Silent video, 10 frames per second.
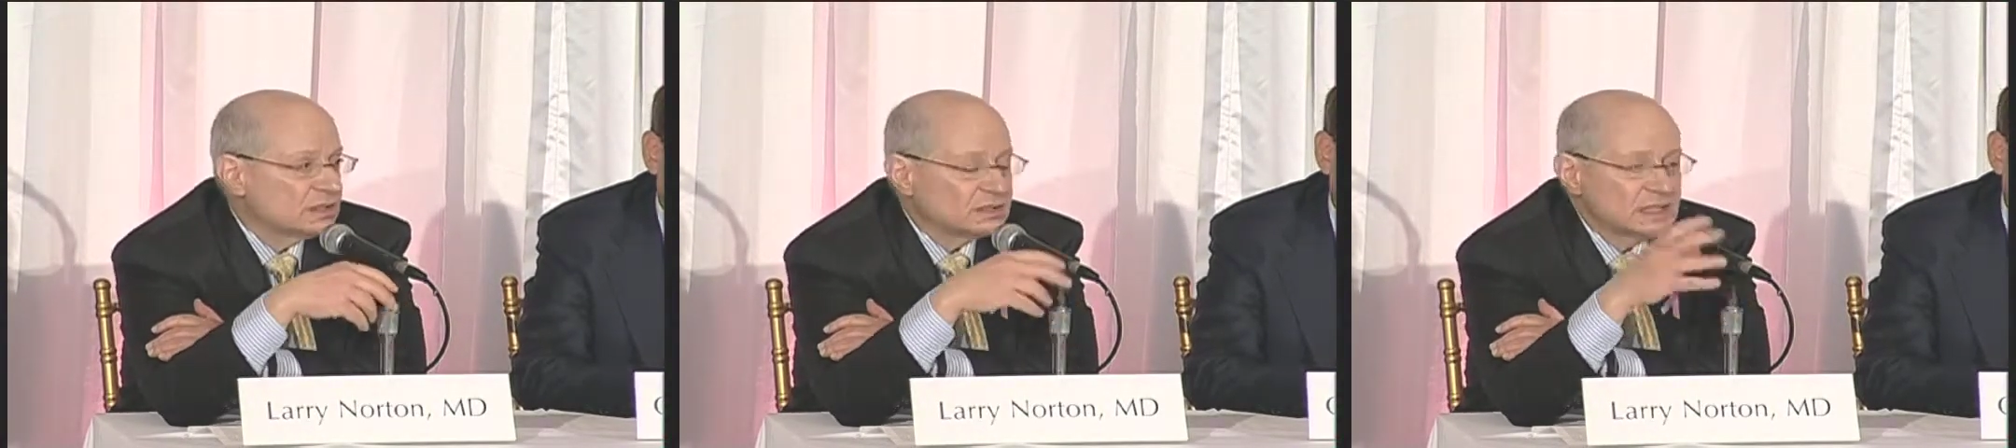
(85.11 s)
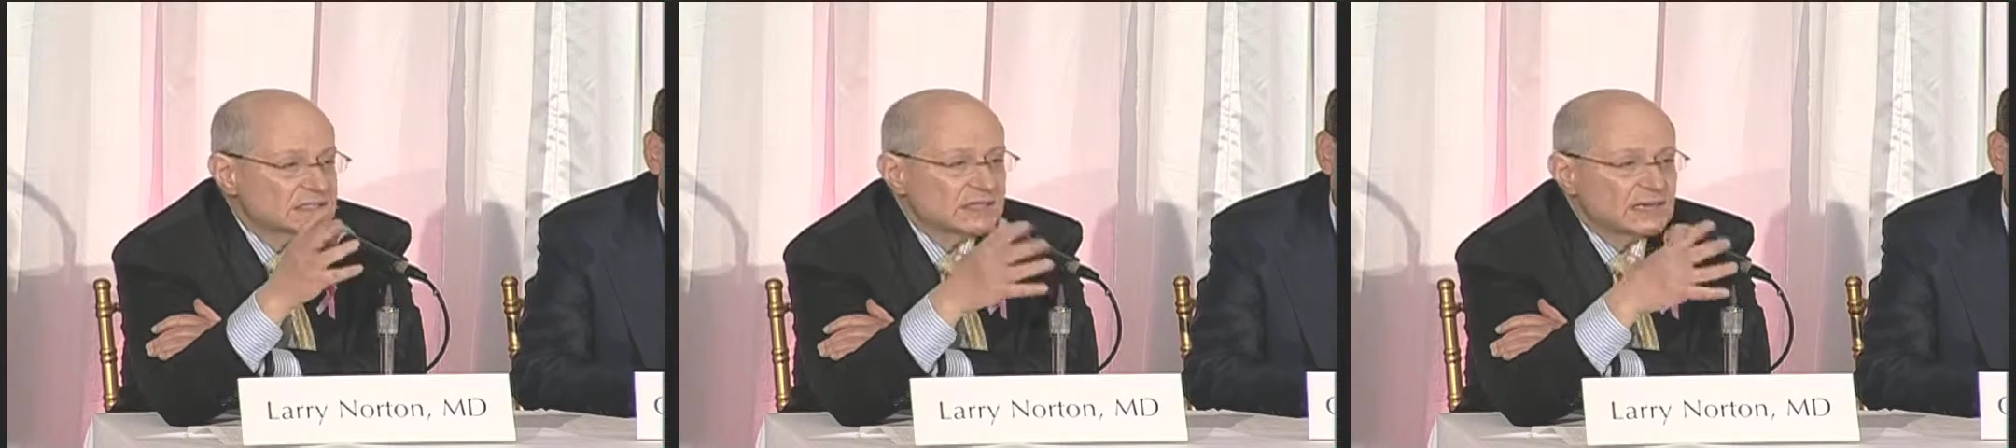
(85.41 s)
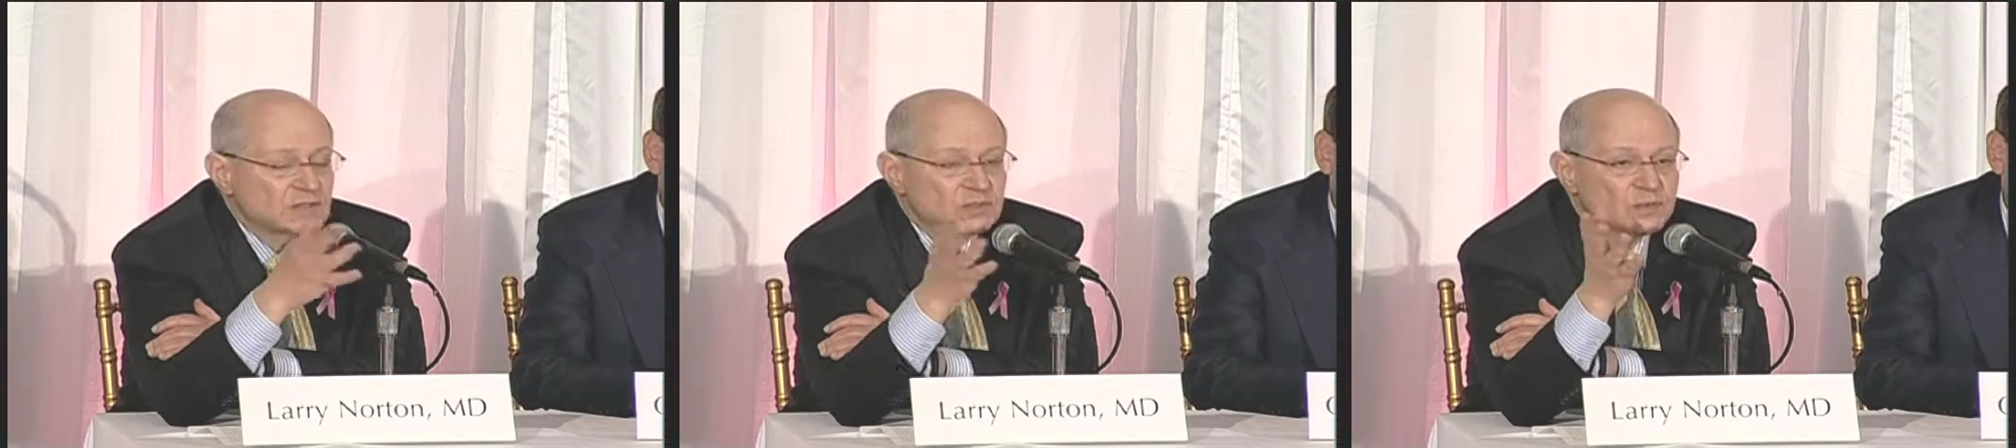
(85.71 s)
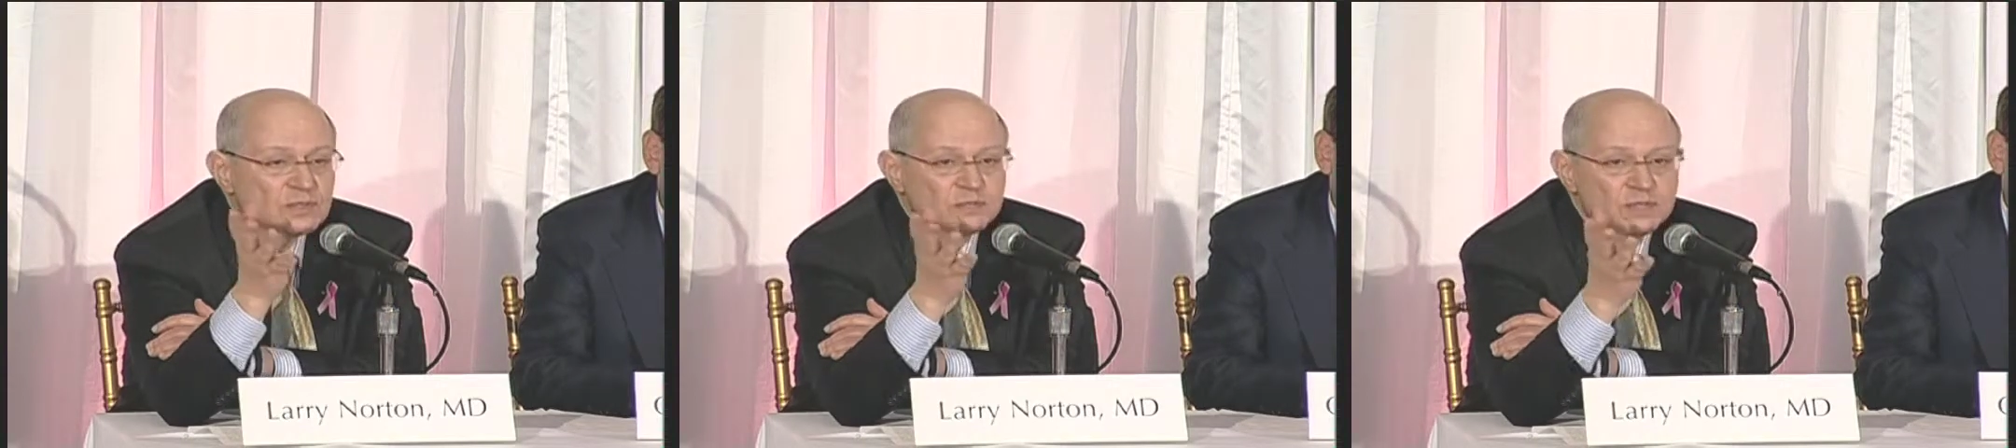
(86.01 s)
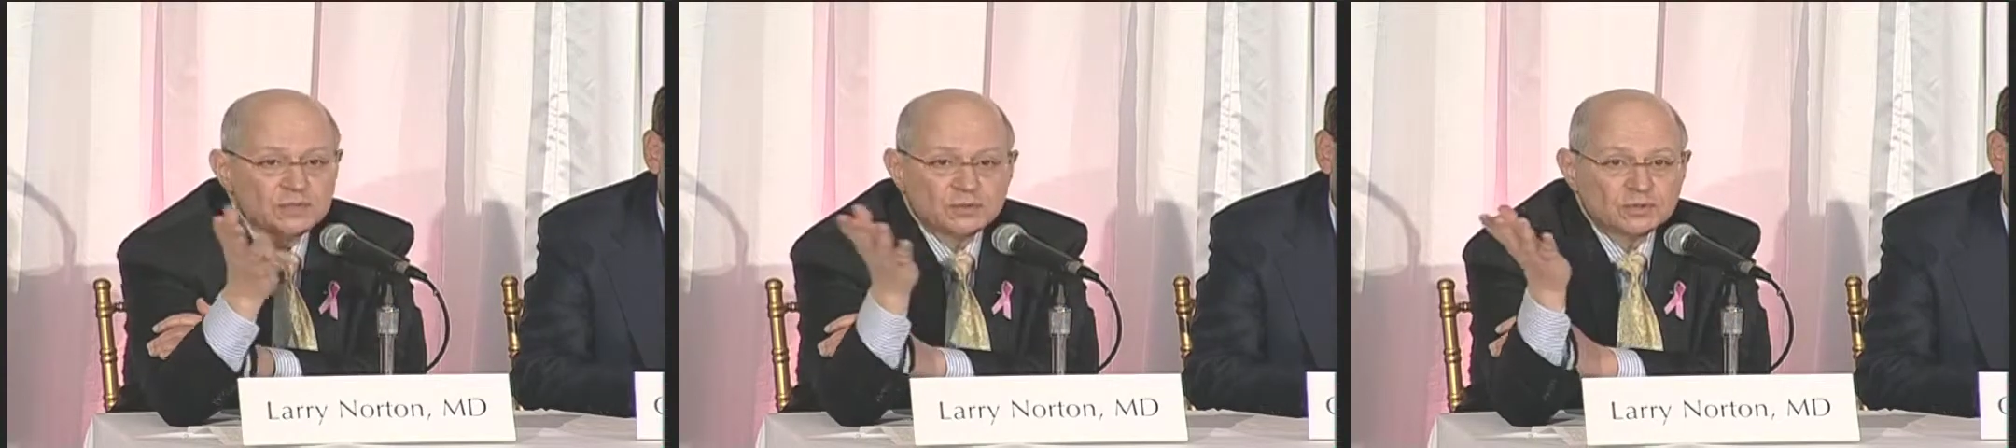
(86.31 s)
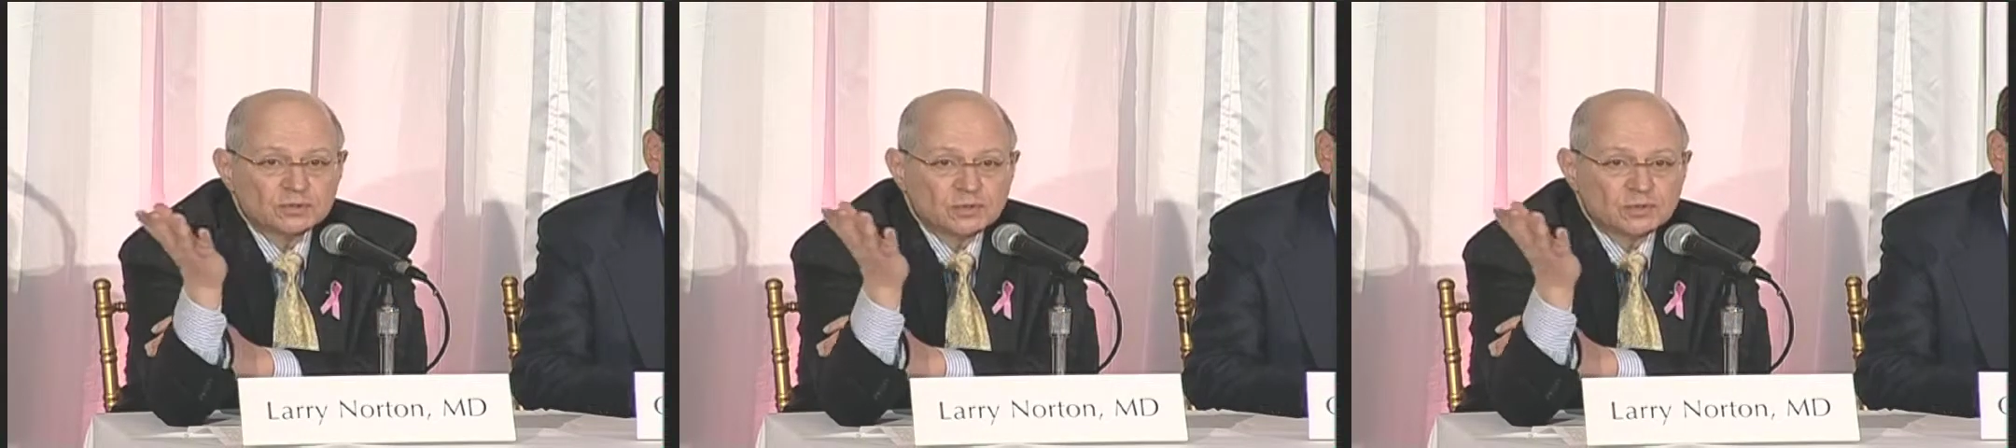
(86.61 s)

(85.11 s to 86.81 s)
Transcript: Uh, last night I was with people,